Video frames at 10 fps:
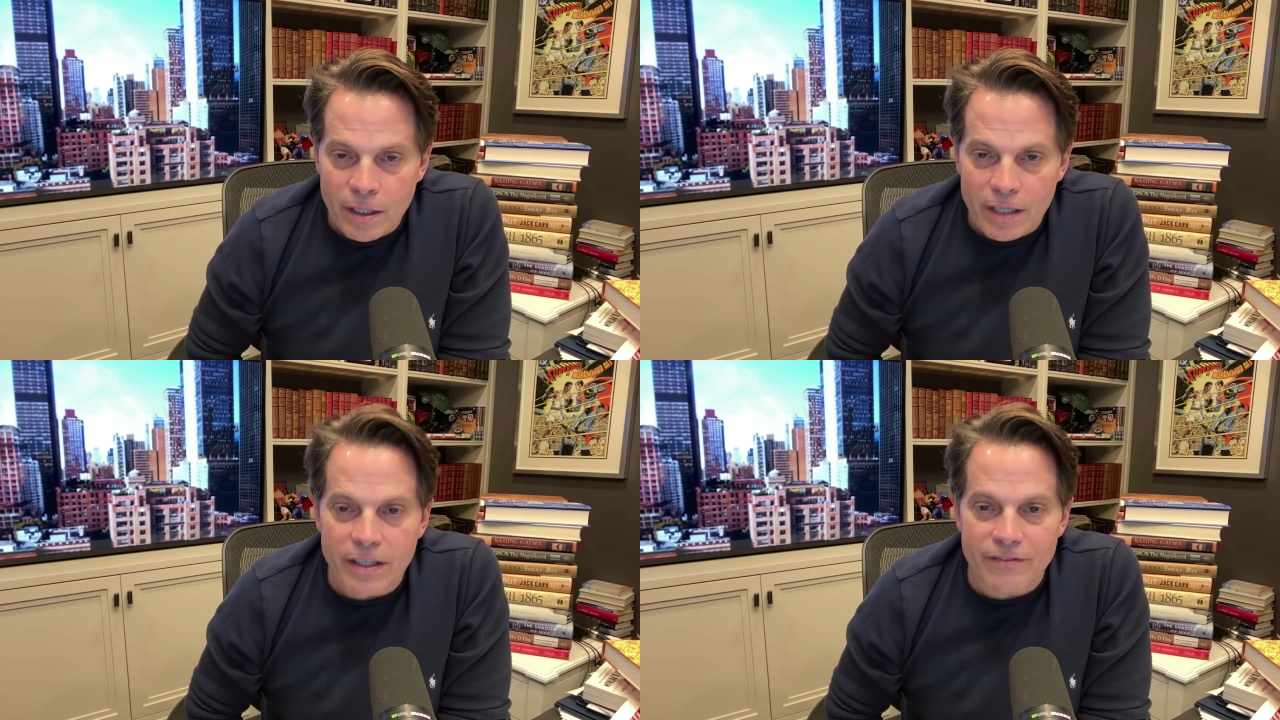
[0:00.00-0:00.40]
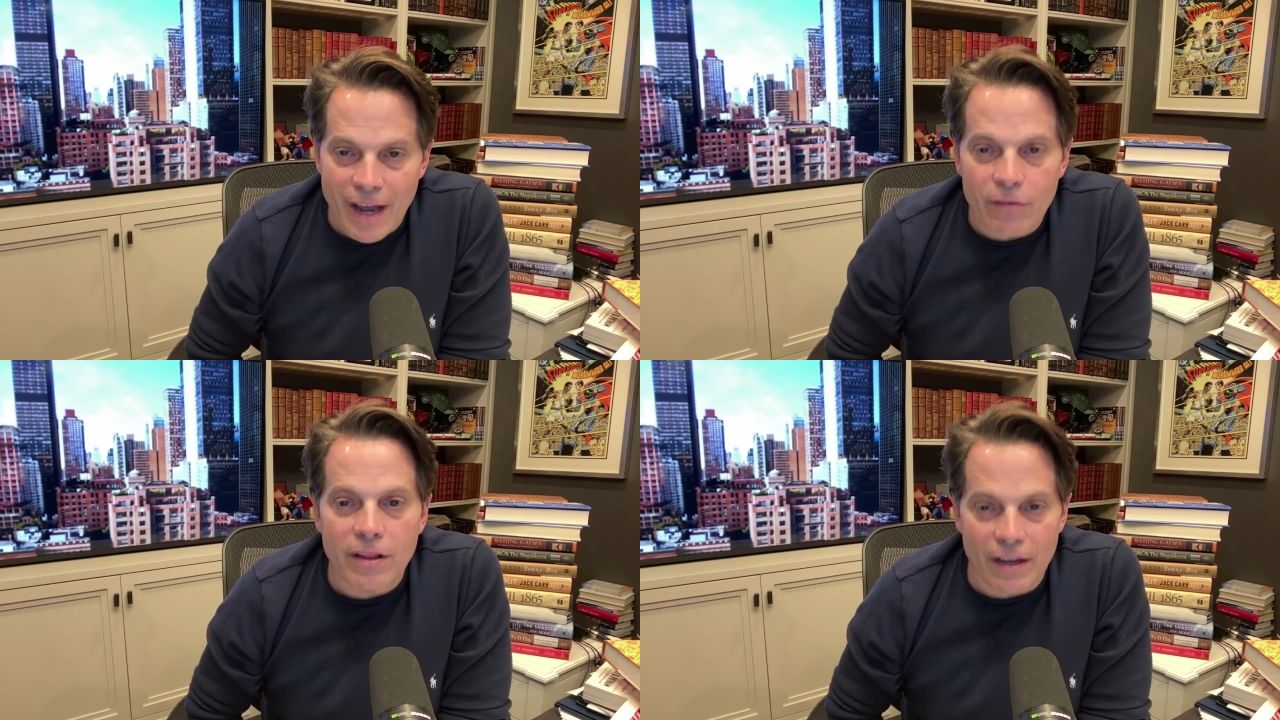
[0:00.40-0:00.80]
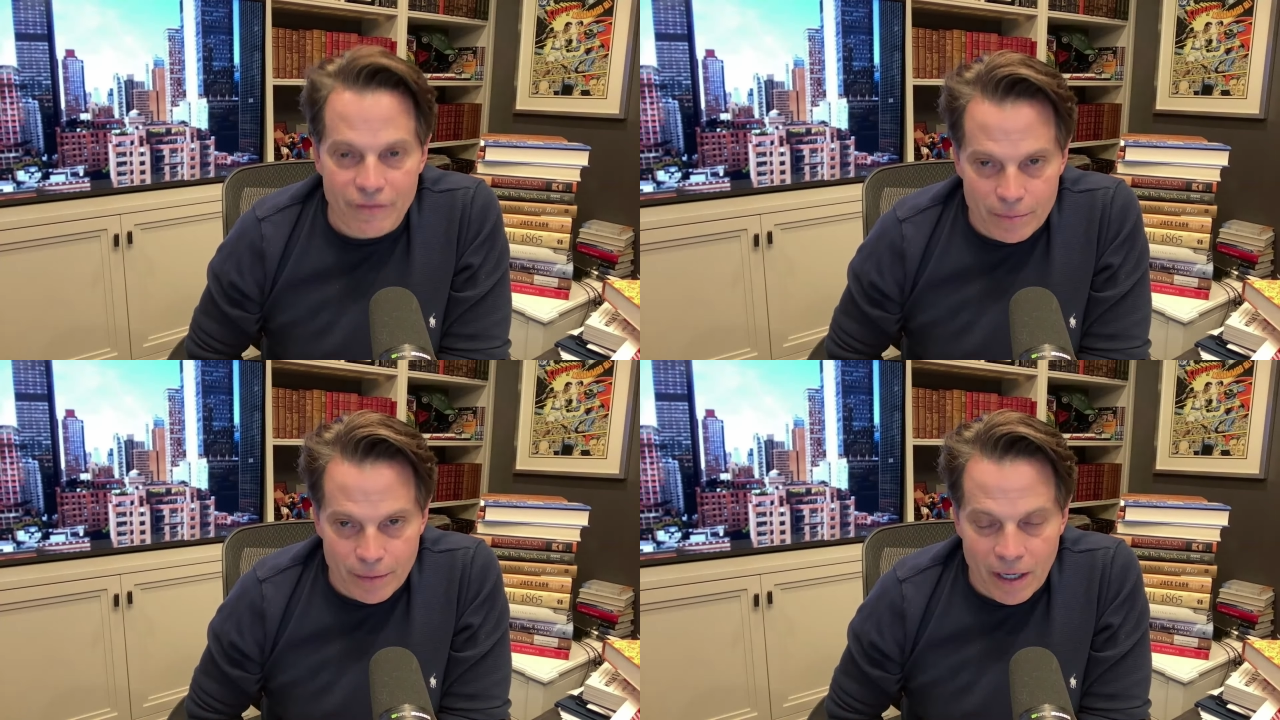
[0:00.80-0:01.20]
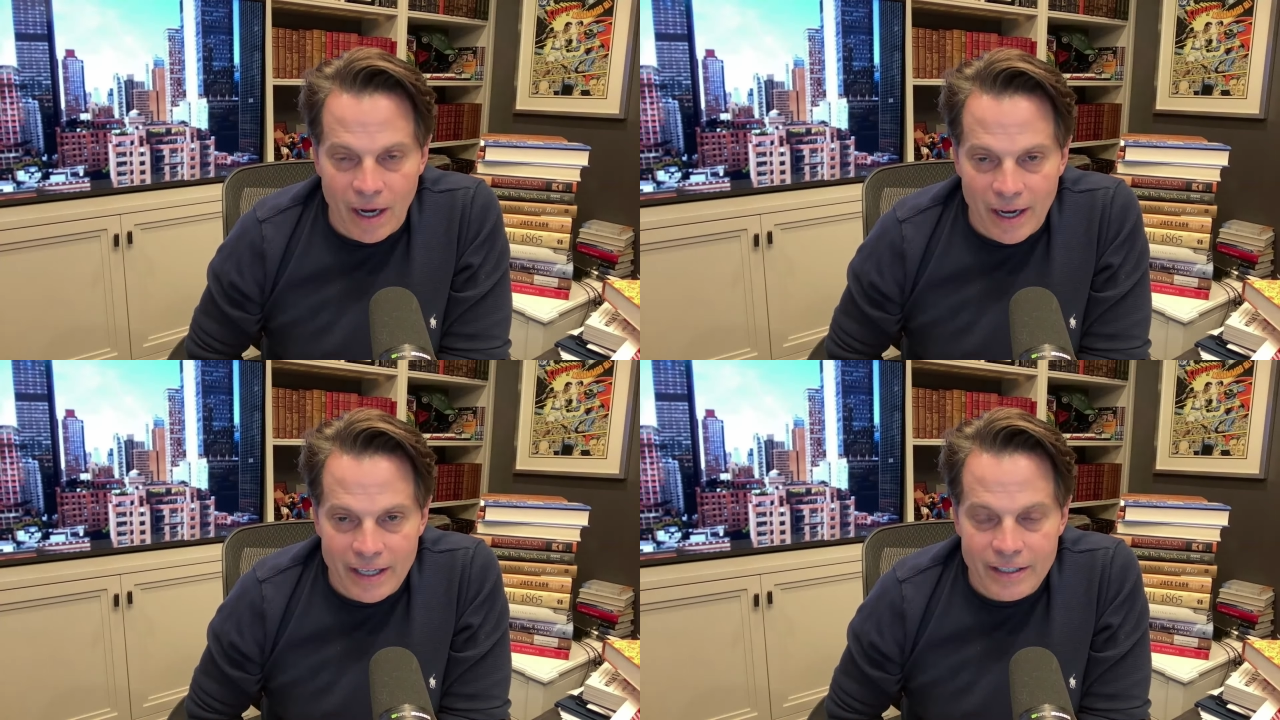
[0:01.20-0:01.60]
and they've now left them
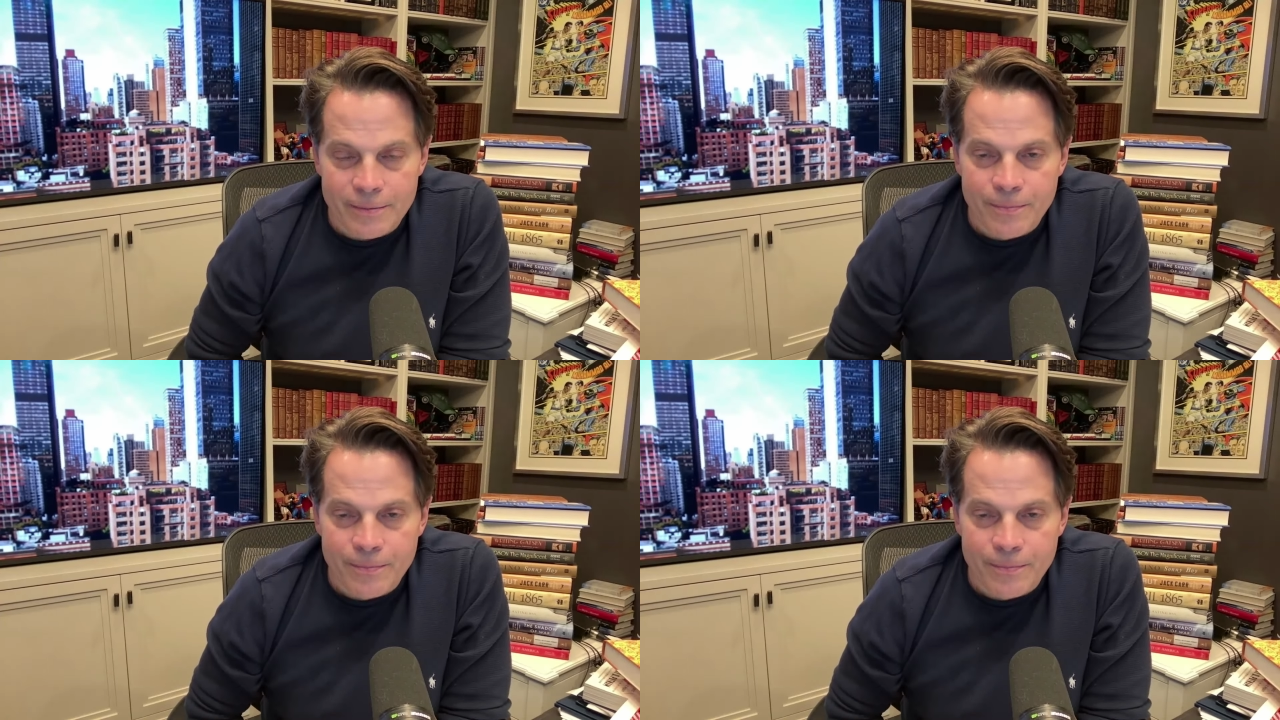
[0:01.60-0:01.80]
behind.